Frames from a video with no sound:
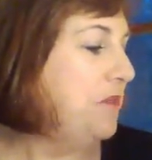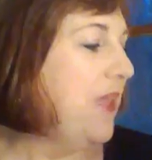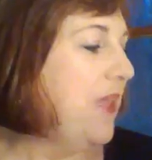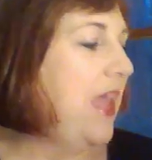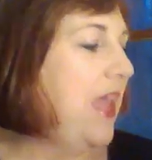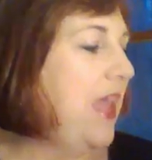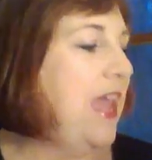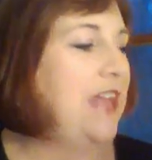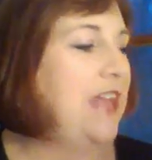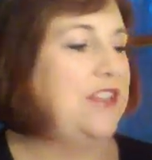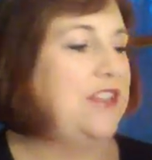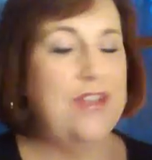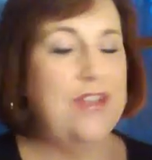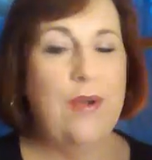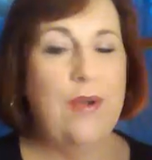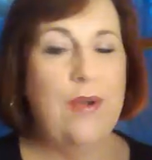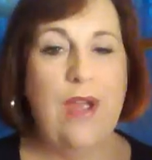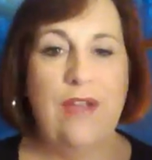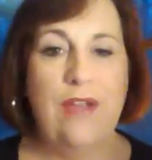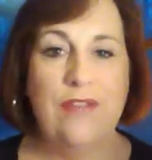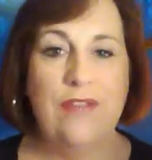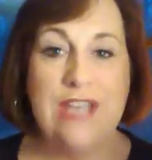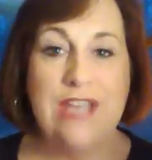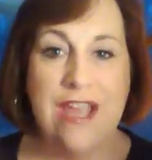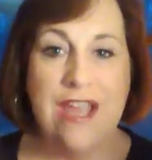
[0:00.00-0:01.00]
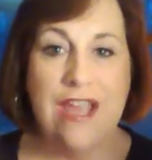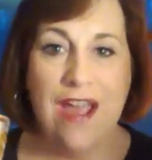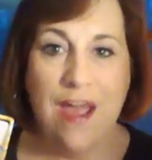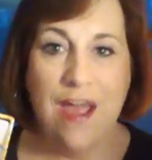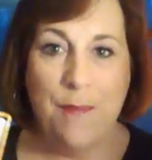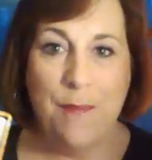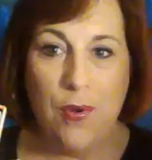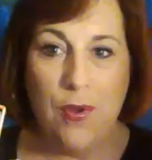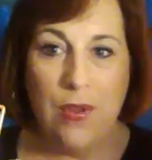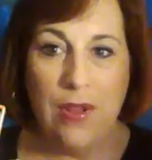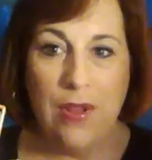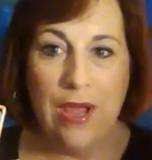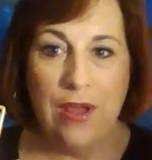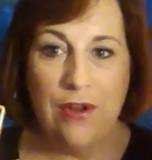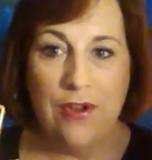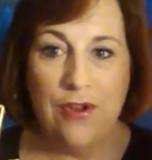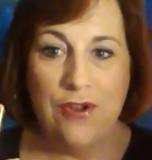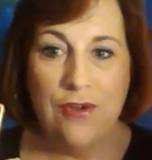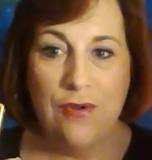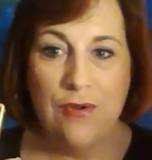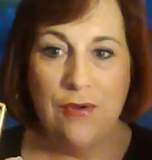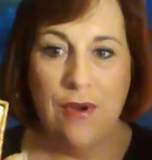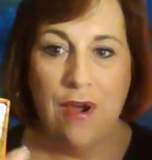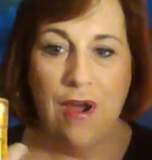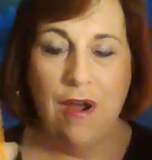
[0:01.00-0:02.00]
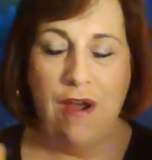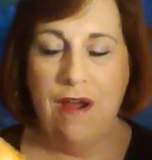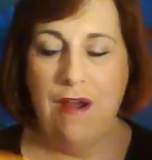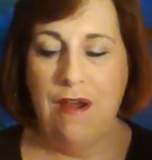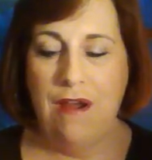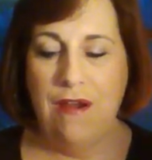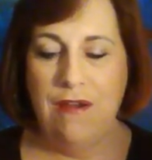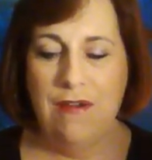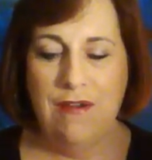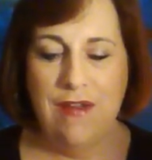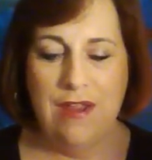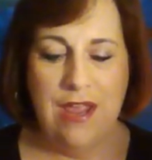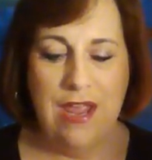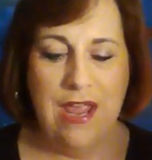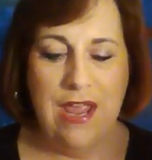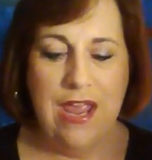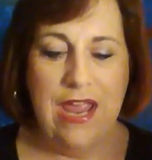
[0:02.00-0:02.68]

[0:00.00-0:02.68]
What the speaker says: And so every day I pull out a new card,